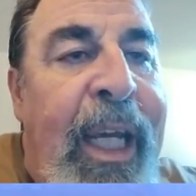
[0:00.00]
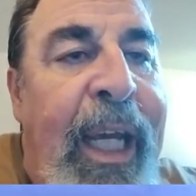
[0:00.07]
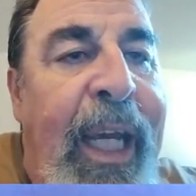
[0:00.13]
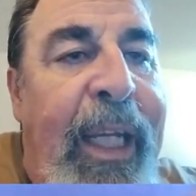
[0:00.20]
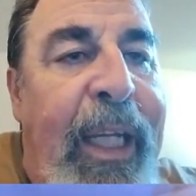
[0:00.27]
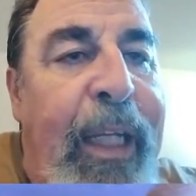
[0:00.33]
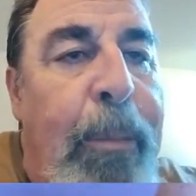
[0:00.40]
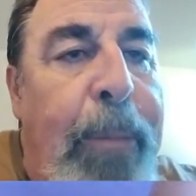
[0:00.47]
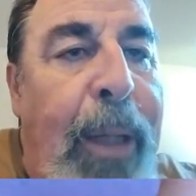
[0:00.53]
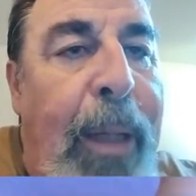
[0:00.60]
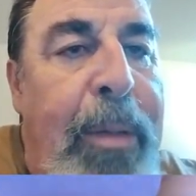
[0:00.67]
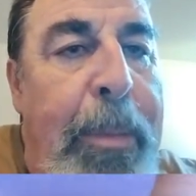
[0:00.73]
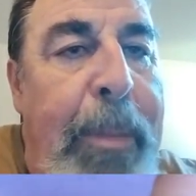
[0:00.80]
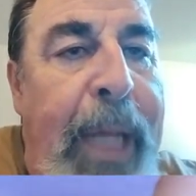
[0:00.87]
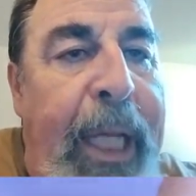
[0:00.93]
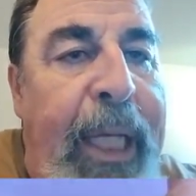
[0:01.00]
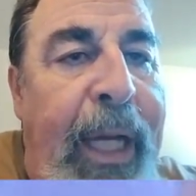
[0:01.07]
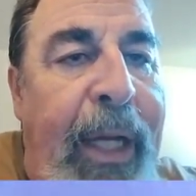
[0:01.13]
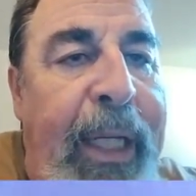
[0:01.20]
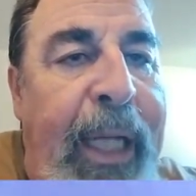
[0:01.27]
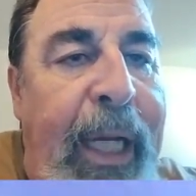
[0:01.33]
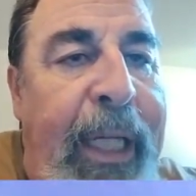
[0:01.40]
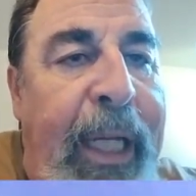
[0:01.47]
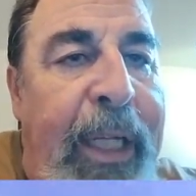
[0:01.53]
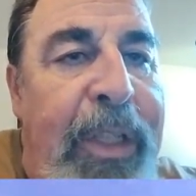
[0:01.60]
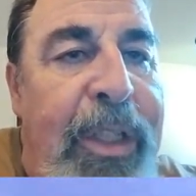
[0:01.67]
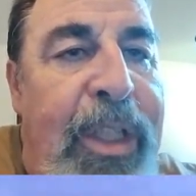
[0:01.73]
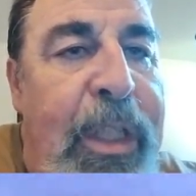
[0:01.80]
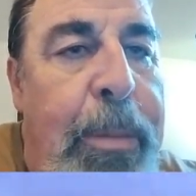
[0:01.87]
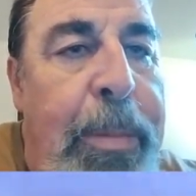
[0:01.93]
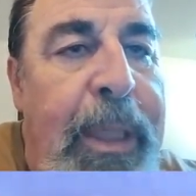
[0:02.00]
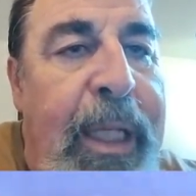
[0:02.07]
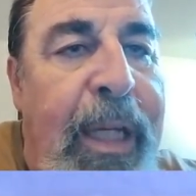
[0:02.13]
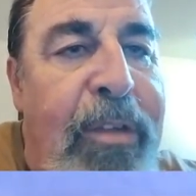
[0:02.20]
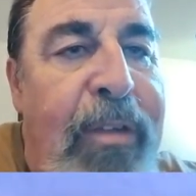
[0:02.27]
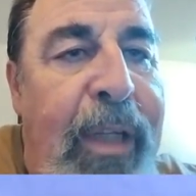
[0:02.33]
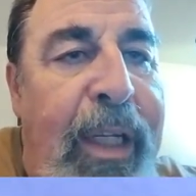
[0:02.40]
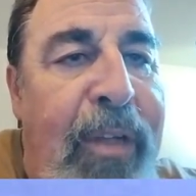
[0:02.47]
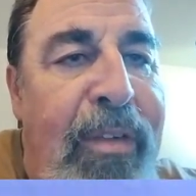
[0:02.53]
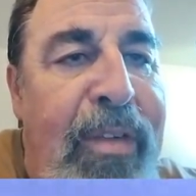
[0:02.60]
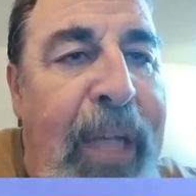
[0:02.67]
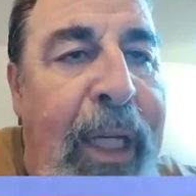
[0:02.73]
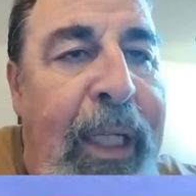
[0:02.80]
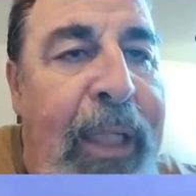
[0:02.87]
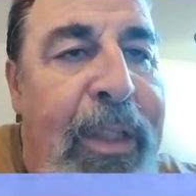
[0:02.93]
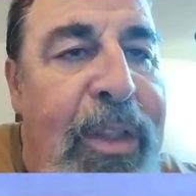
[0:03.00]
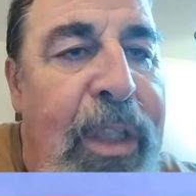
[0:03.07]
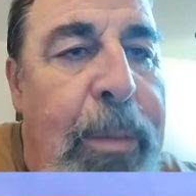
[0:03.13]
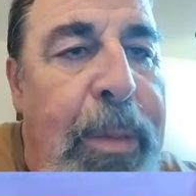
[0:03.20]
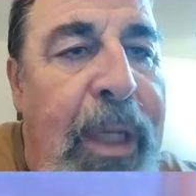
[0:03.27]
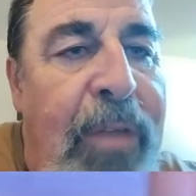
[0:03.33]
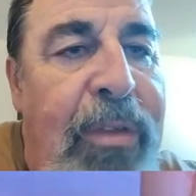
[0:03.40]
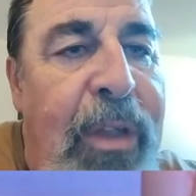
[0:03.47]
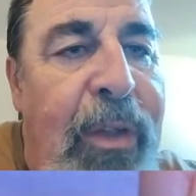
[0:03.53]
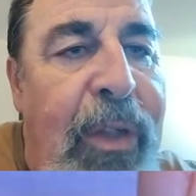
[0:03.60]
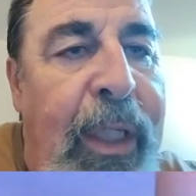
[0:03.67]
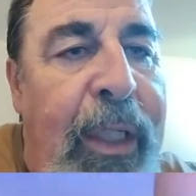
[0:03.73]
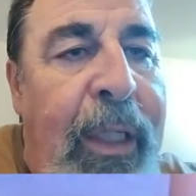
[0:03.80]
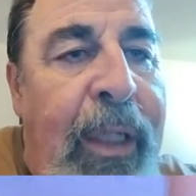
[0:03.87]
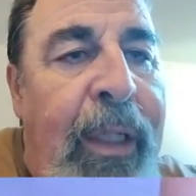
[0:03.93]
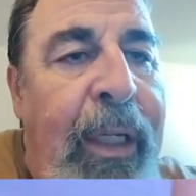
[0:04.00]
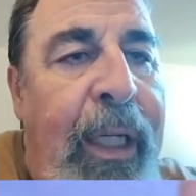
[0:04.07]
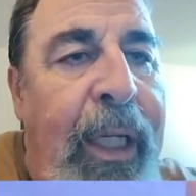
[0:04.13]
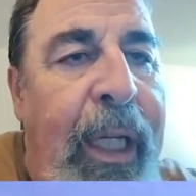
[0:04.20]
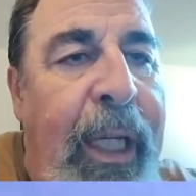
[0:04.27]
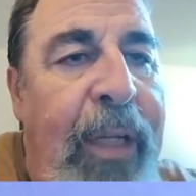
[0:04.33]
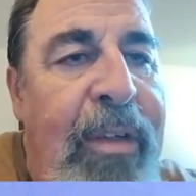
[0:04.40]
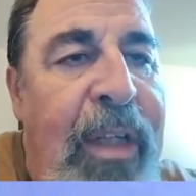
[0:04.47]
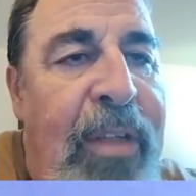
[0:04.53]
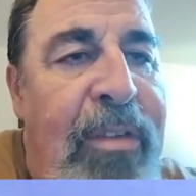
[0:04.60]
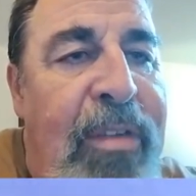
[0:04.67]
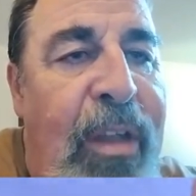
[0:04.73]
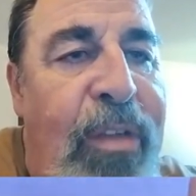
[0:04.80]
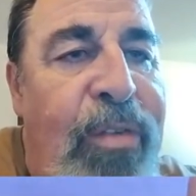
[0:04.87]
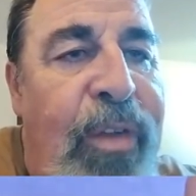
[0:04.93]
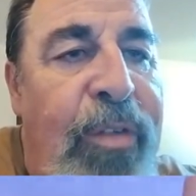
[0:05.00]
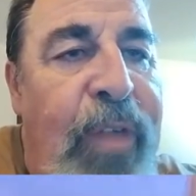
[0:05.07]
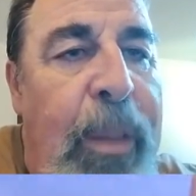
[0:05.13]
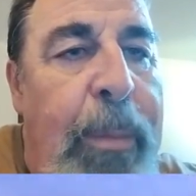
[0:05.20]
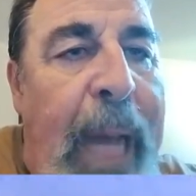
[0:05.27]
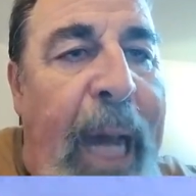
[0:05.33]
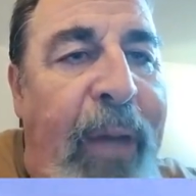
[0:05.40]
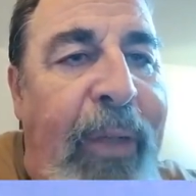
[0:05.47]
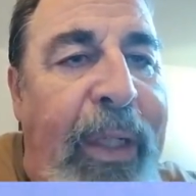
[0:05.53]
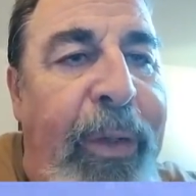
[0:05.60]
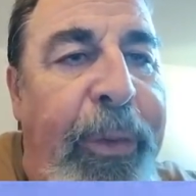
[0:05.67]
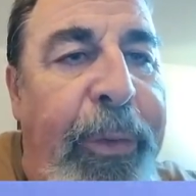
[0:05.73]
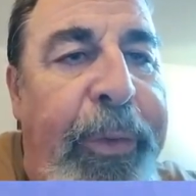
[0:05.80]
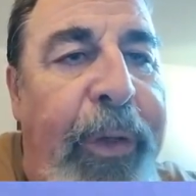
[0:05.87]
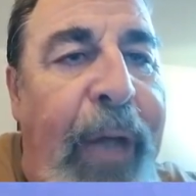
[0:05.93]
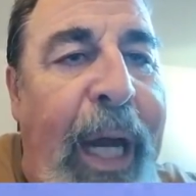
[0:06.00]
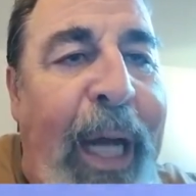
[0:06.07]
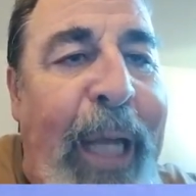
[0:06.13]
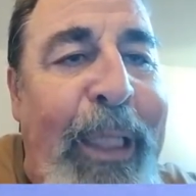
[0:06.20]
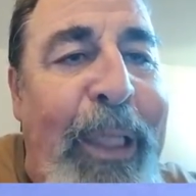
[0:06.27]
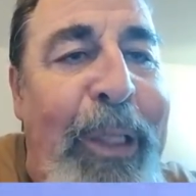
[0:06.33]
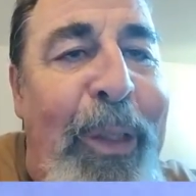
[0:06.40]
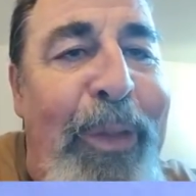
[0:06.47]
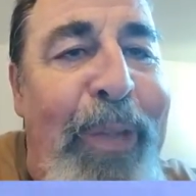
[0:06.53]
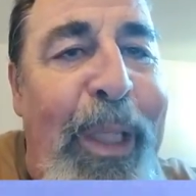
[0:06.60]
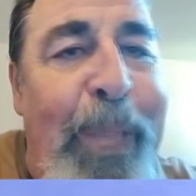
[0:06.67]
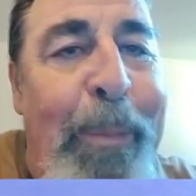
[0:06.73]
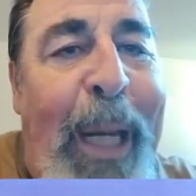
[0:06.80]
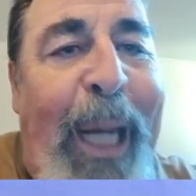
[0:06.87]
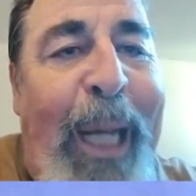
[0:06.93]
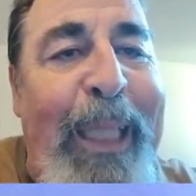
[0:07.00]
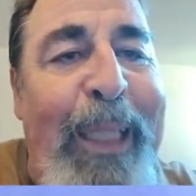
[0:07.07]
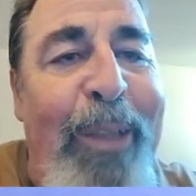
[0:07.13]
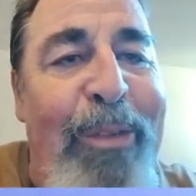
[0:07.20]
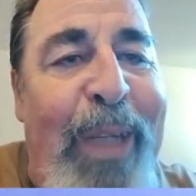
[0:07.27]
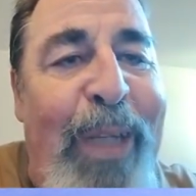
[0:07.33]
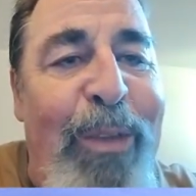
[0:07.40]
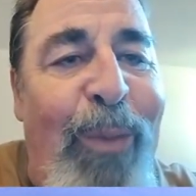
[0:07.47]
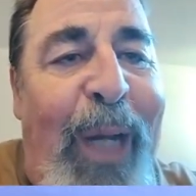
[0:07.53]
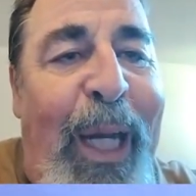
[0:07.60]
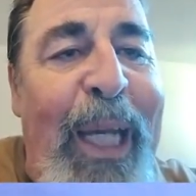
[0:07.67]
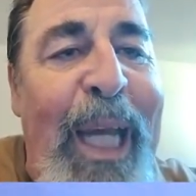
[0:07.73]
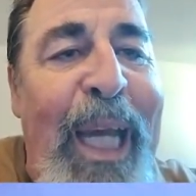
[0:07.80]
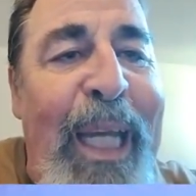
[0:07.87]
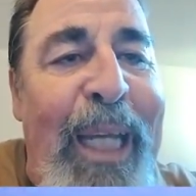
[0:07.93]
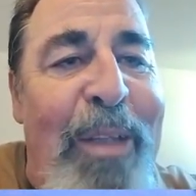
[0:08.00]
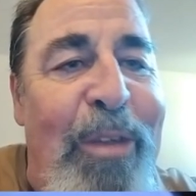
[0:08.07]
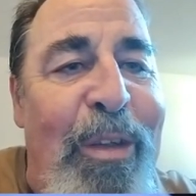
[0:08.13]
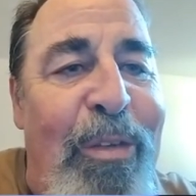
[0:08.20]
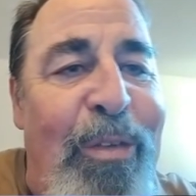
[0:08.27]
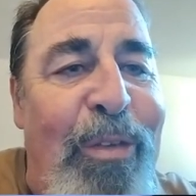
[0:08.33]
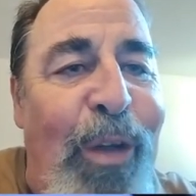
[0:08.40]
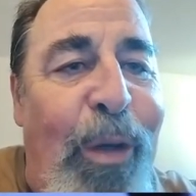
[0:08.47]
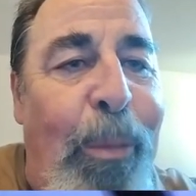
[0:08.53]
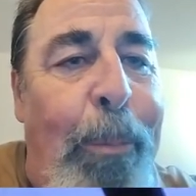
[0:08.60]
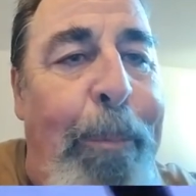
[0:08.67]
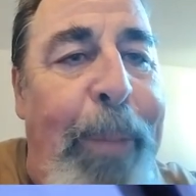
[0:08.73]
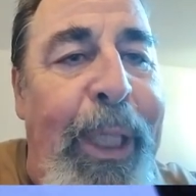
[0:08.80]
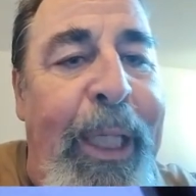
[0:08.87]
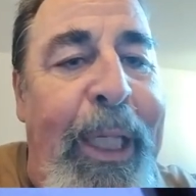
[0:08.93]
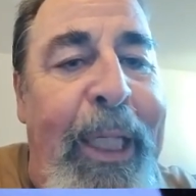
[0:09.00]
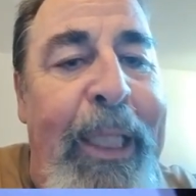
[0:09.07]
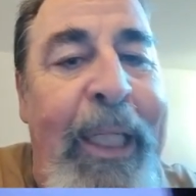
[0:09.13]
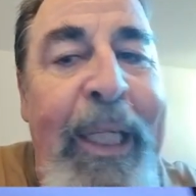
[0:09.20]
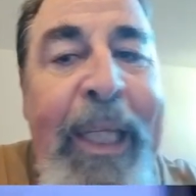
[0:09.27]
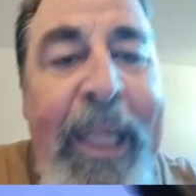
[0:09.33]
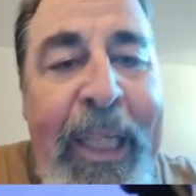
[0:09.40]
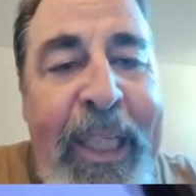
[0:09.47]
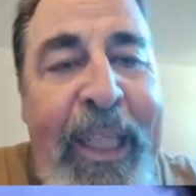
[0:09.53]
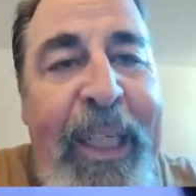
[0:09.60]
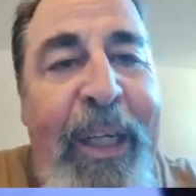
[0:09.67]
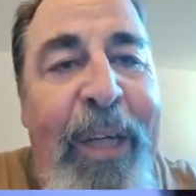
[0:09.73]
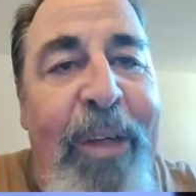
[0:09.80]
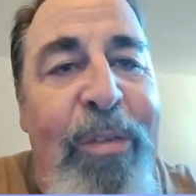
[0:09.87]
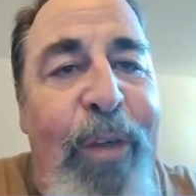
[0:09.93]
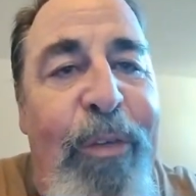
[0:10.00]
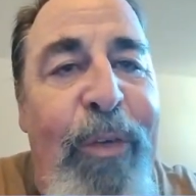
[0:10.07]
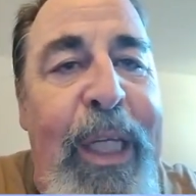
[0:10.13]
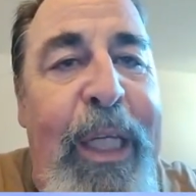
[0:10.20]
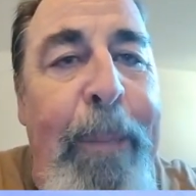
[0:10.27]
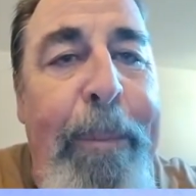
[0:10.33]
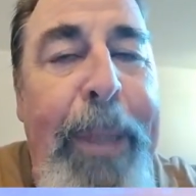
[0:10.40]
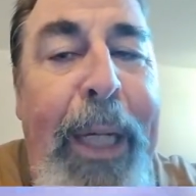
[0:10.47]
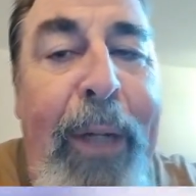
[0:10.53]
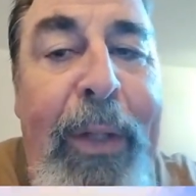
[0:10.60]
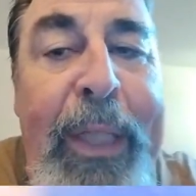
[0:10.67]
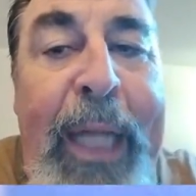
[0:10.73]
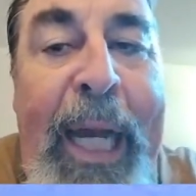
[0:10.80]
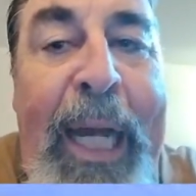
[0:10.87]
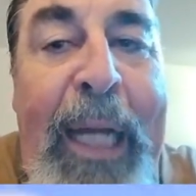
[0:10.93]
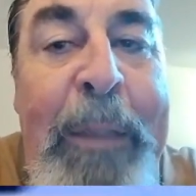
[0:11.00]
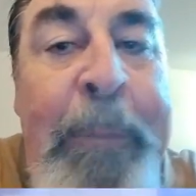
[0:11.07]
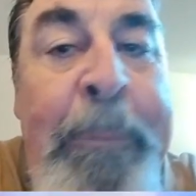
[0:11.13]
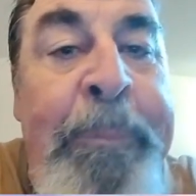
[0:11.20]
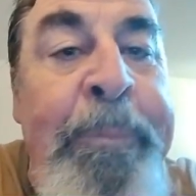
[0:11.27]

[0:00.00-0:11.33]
And you could probably make out, yeah, I got a G P S antenna, the G P S unit, and an eighteen six fifty battery holder hot glued to the back of this. That's why it's just so big, you know. So if we compare that